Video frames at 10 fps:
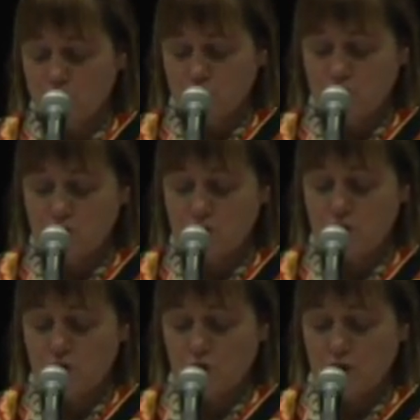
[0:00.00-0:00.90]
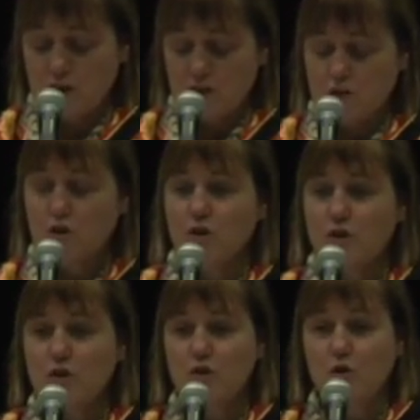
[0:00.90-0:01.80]
which is 3D
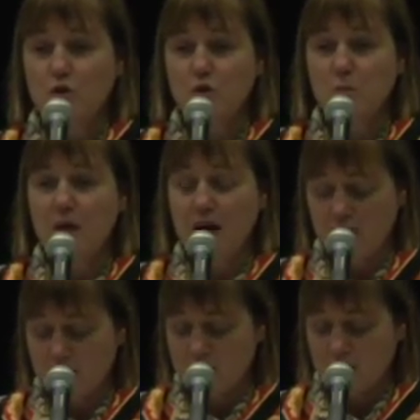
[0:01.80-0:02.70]
Secure, the good, bad,